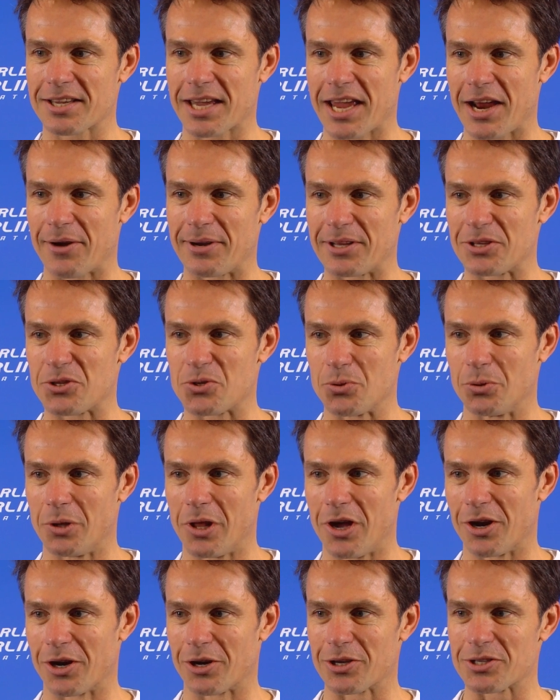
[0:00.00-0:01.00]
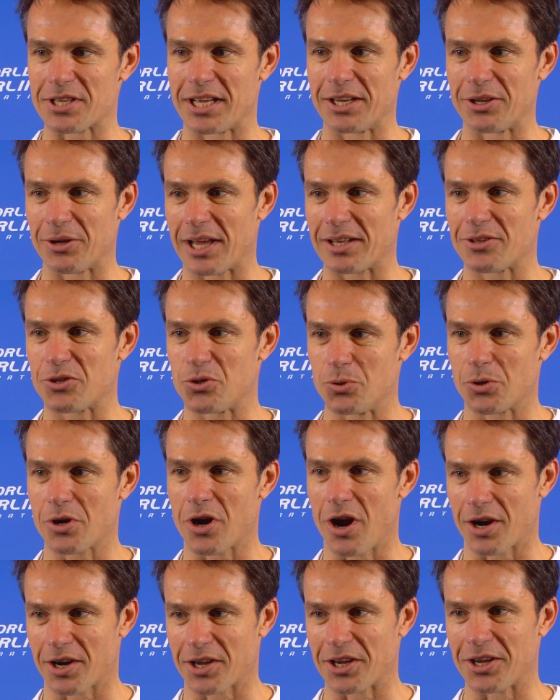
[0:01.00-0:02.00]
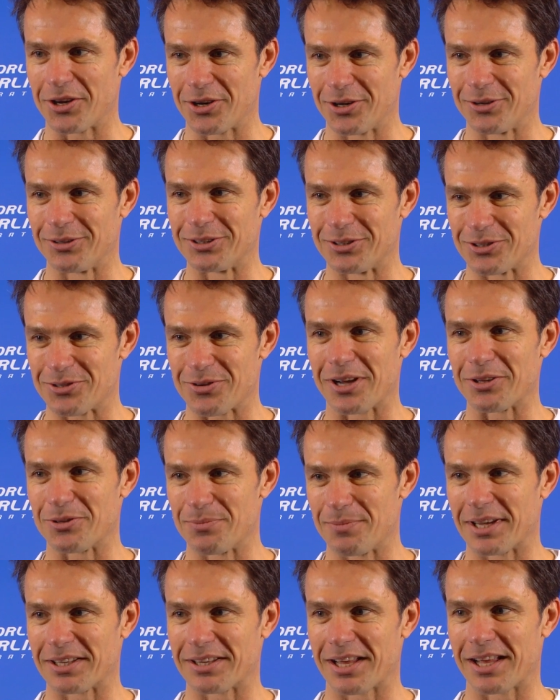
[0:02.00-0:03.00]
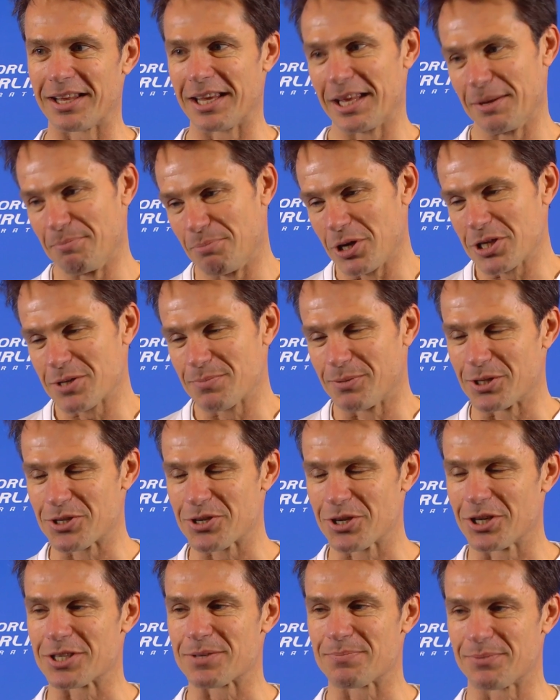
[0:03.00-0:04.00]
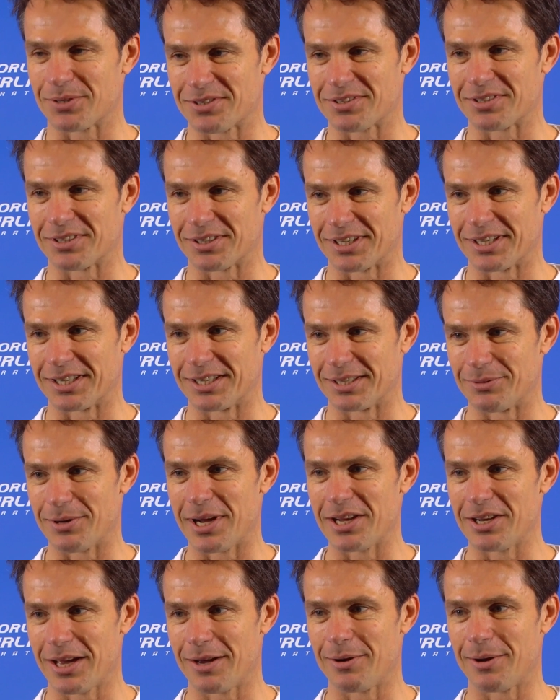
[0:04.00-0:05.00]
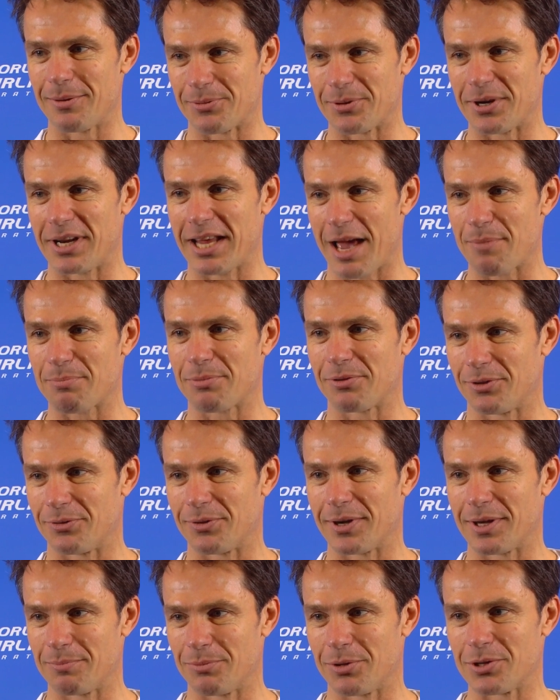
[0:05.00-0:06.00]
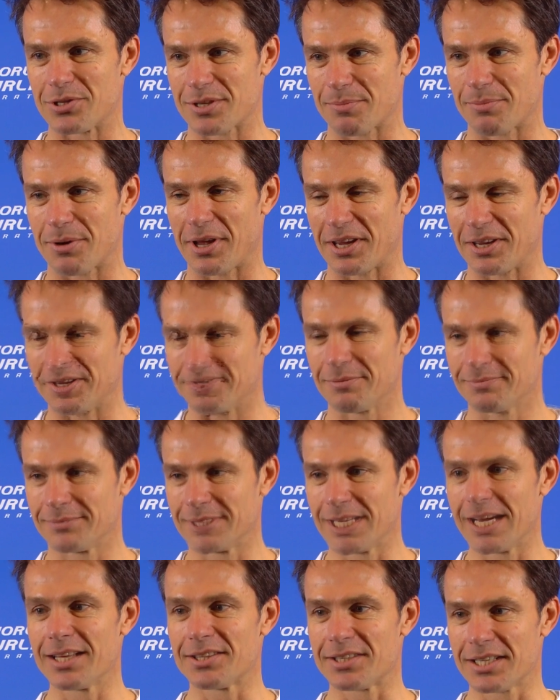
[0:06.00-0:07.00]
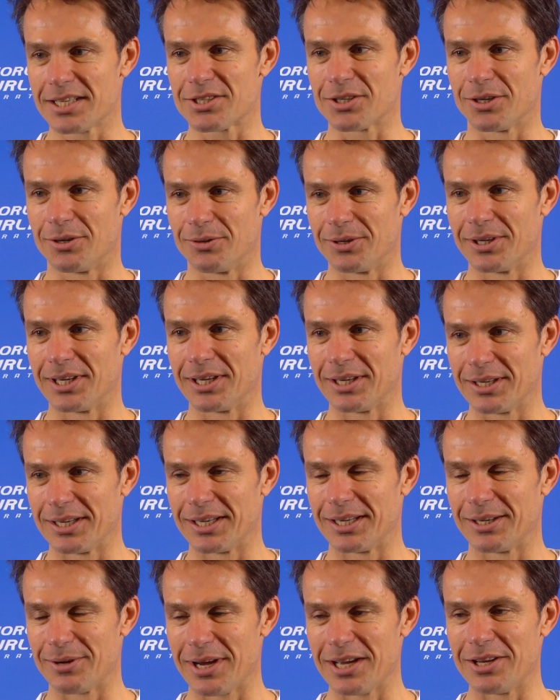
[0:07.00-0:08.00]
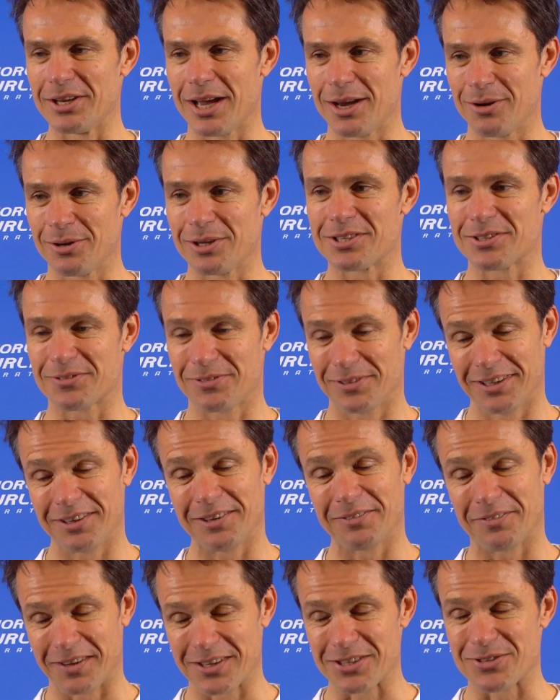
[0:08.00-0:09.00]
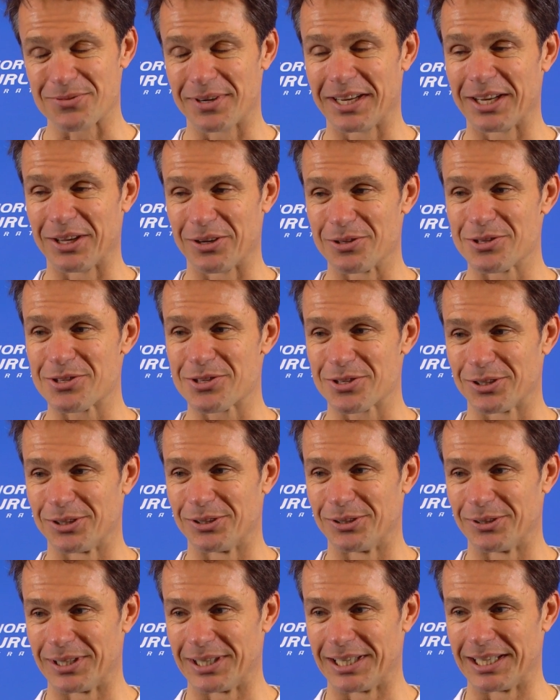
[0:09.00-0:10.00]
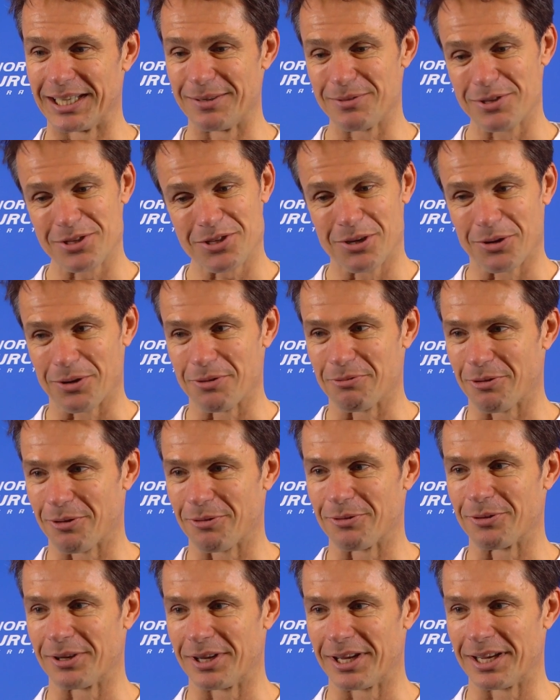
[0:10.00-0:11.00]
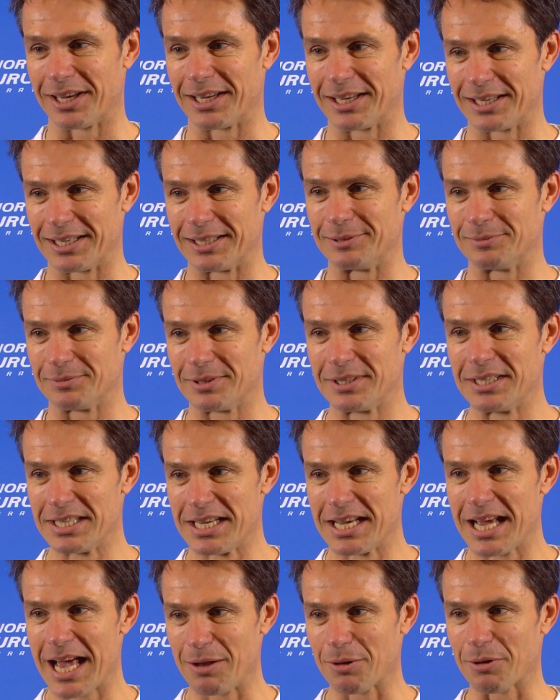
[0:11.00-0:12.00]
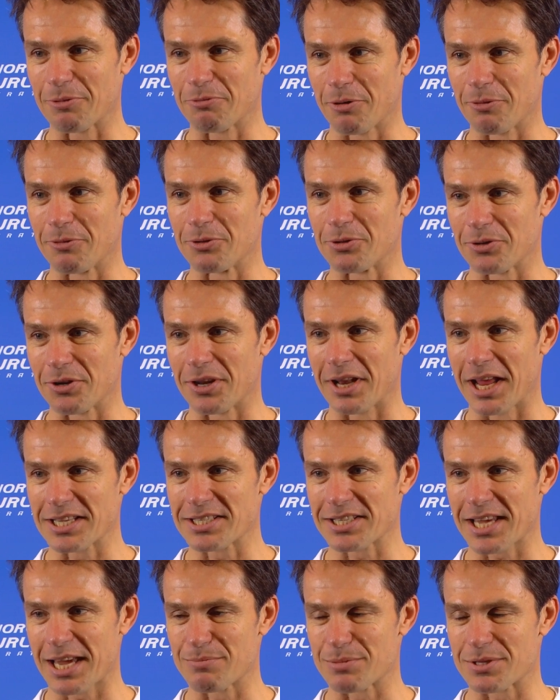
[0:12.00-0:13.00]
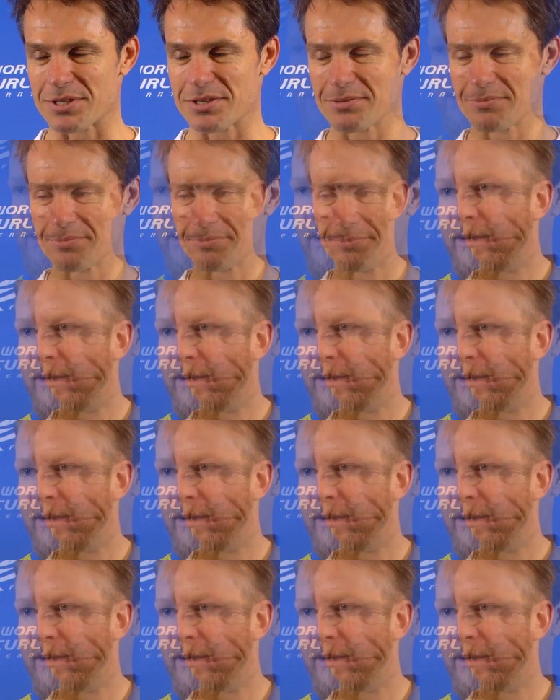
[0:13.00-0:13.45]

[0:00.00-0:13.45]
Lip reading: carry it too long, because then you get too cocky, you know, and you try to make that impossible shots. But right now I'm really happy with the way boys are playing. Yeah, I think so. Right now it feels really good. So I'm just looking forward. I'm looking forward to the next games.